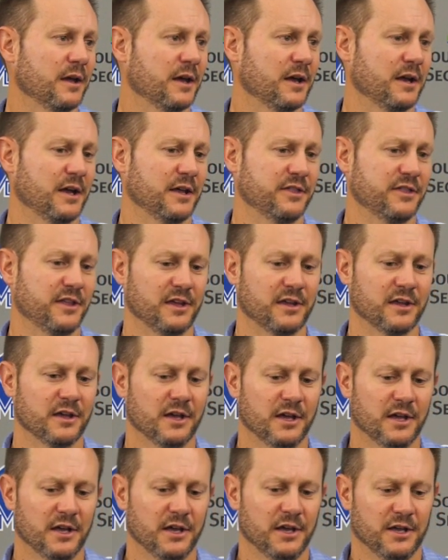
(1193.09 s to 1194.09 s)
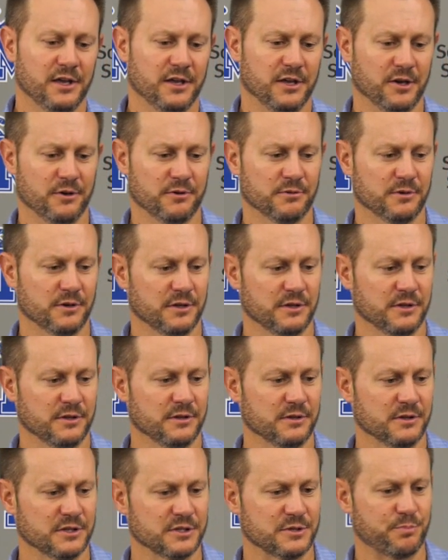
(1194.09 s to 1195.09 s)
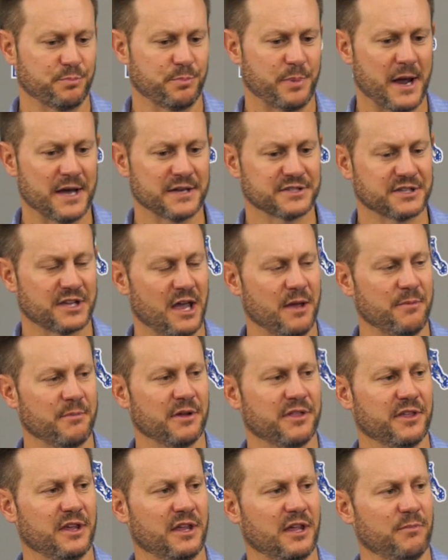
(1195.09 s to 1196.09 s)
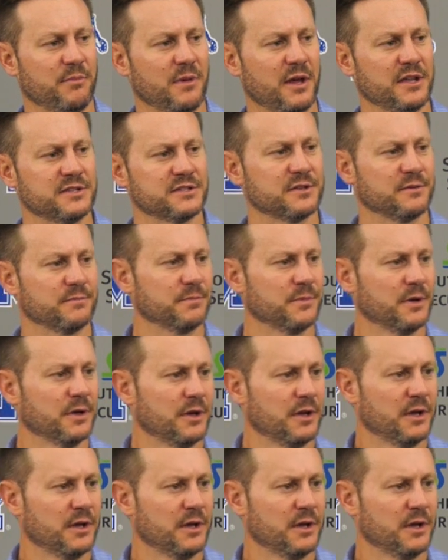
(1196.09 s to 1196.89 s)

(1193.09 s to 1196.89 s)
And I think, you know, this past game, I think he made some,